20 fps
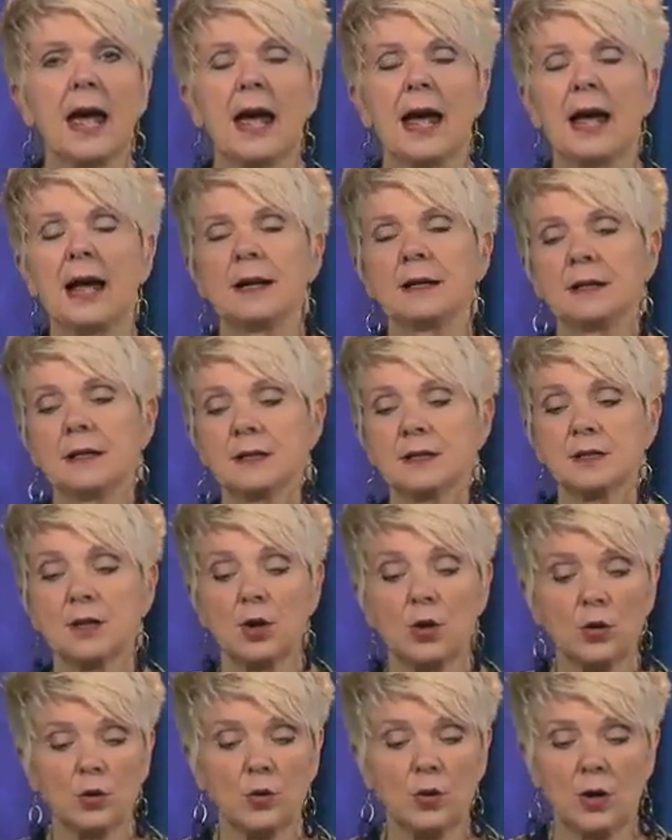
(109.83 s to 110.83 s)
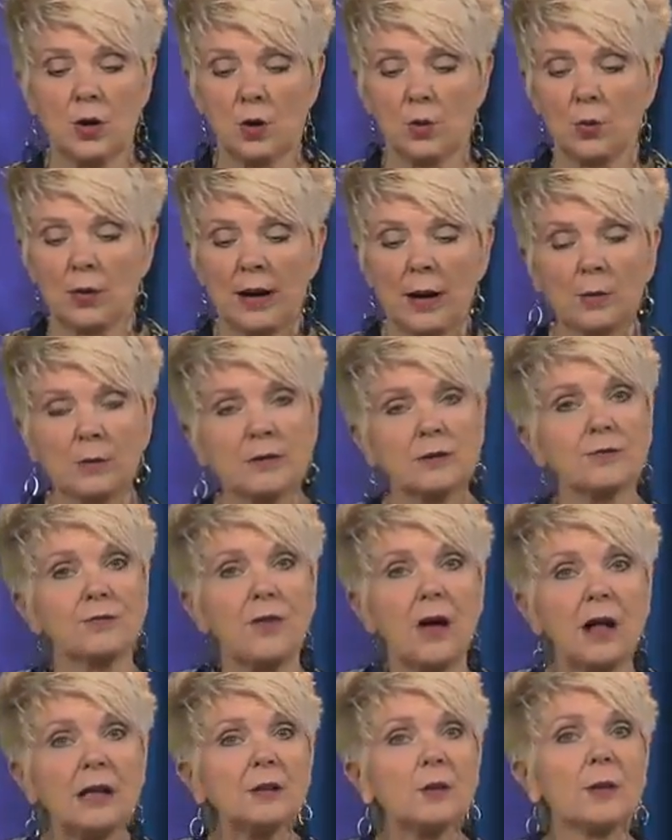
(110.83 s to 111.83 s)
And so when I was
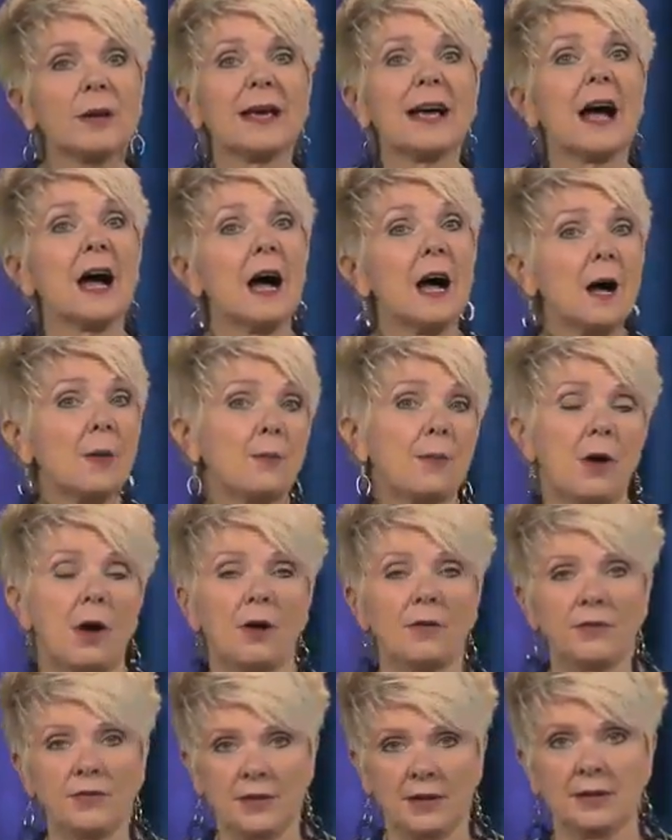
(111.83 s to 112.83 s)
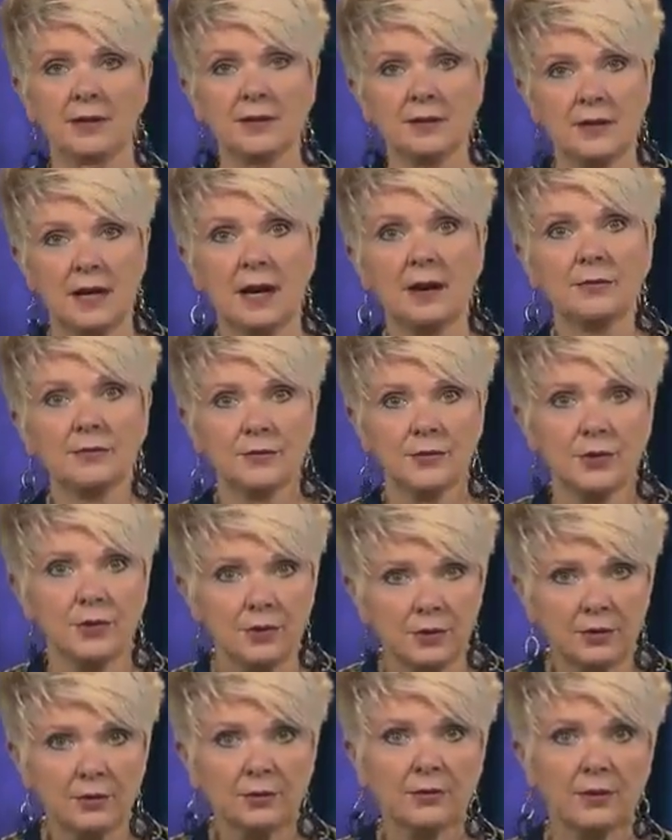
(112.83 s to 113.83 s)
following up on this
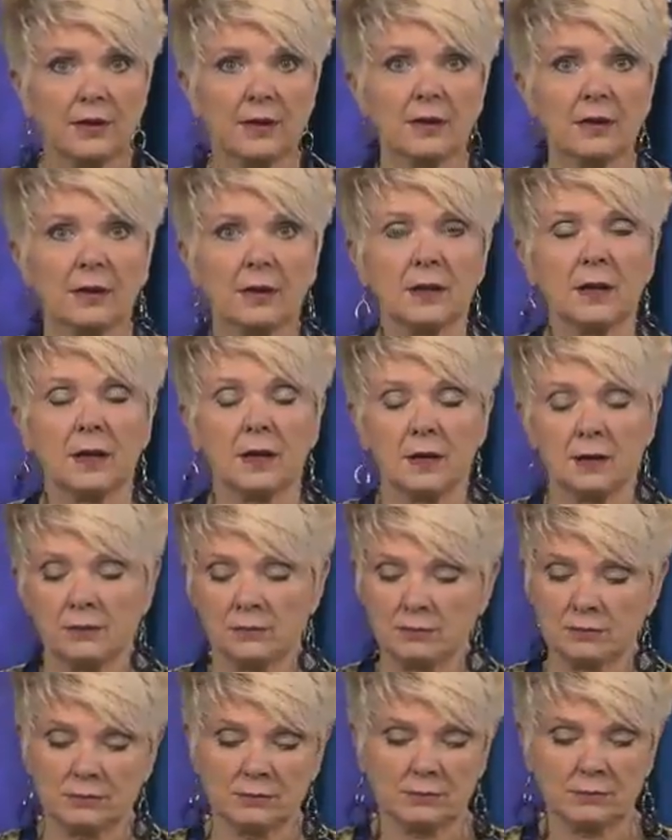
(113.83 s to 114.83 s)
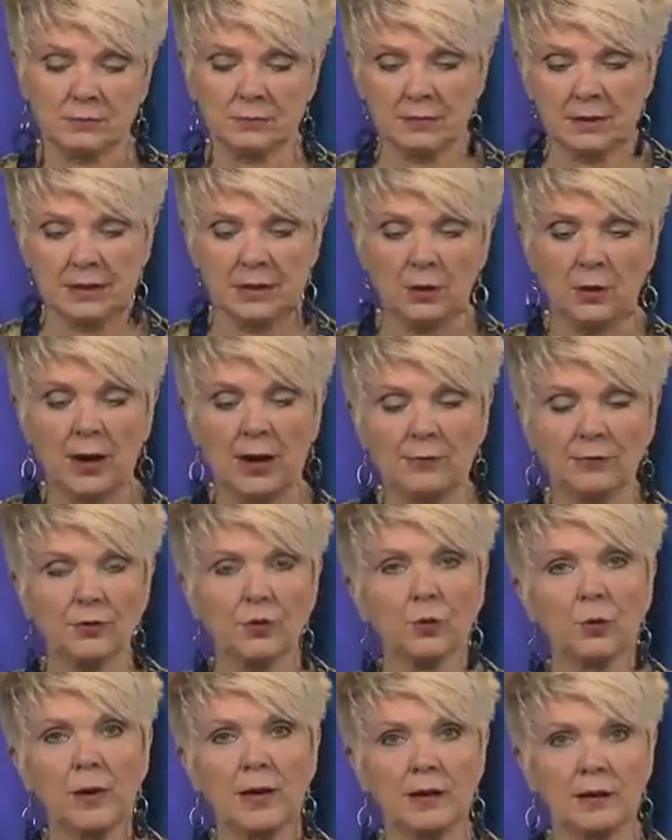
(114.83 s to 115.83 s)
after the um, you know,
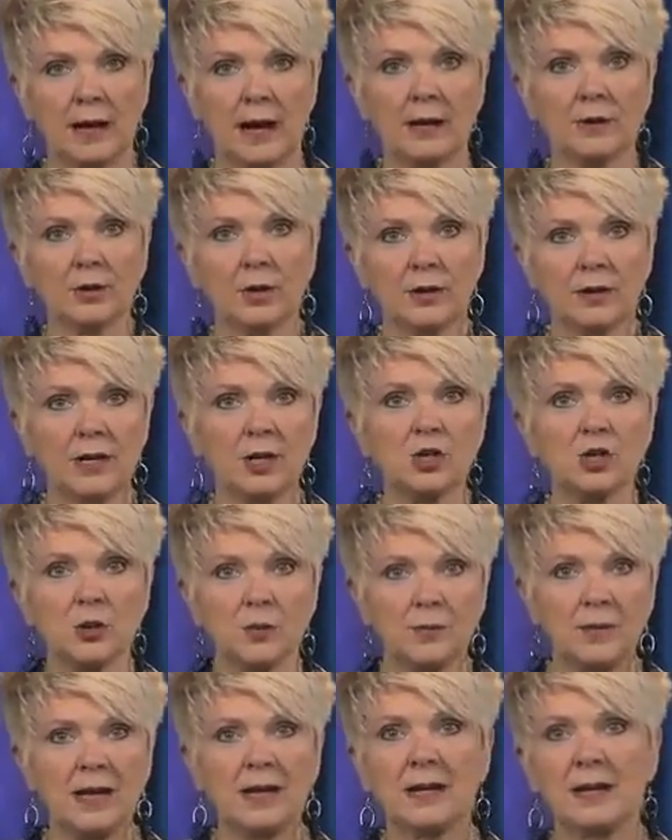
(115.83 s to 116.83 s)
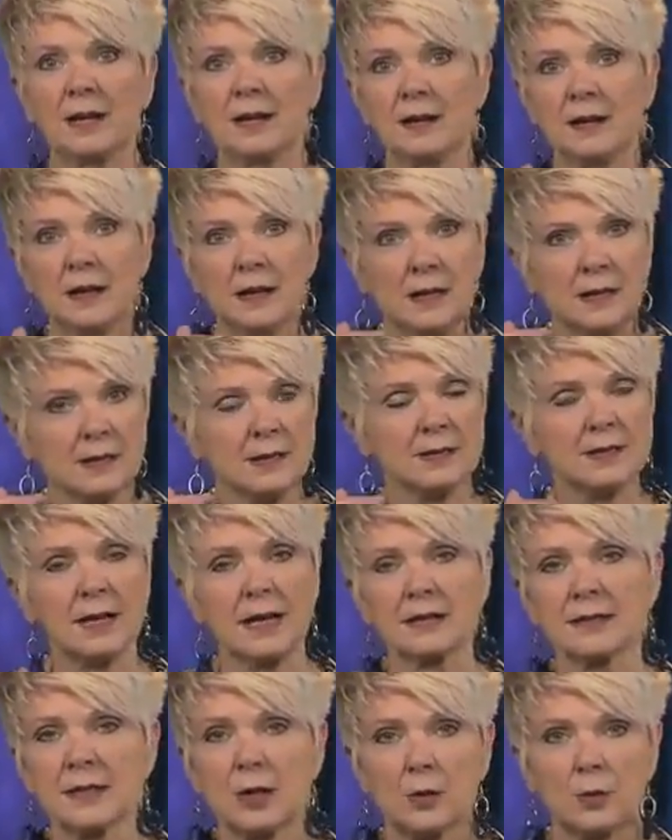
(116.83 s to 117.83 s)
after we had had our initial meeting,
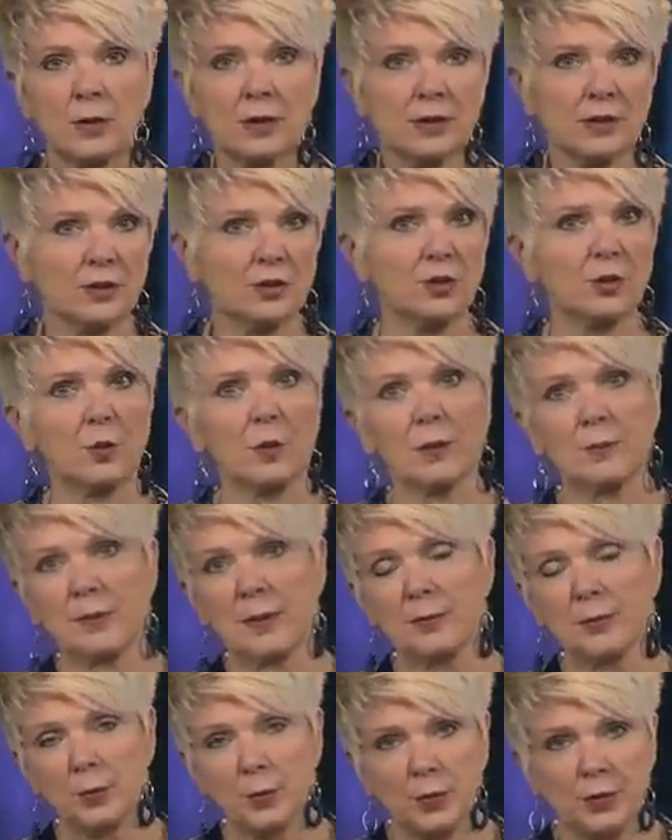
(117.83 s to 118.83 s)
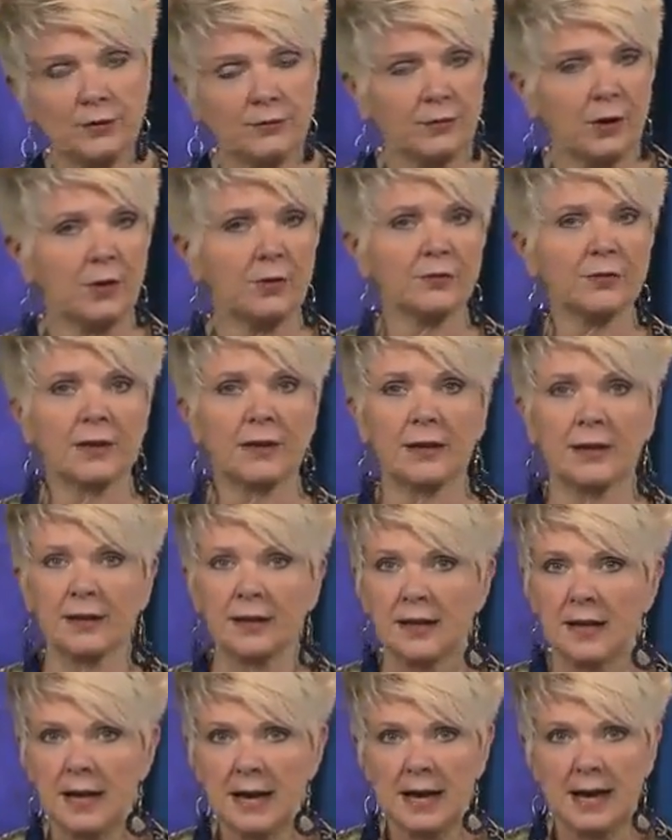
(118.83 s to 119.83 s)
discuss how we were going to do it, what people were involved in it,